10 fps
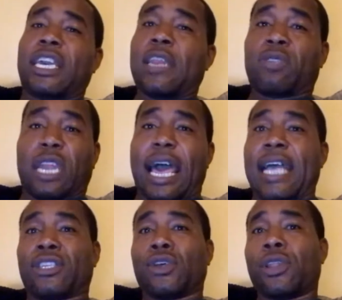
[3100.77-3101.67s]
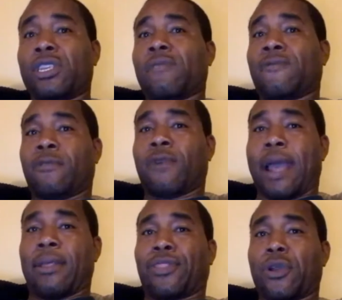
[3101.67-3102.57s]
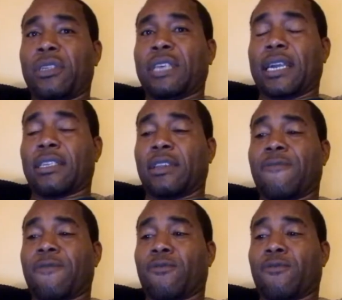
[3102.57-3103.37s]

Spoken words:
Again, it was the last 30 seconds of the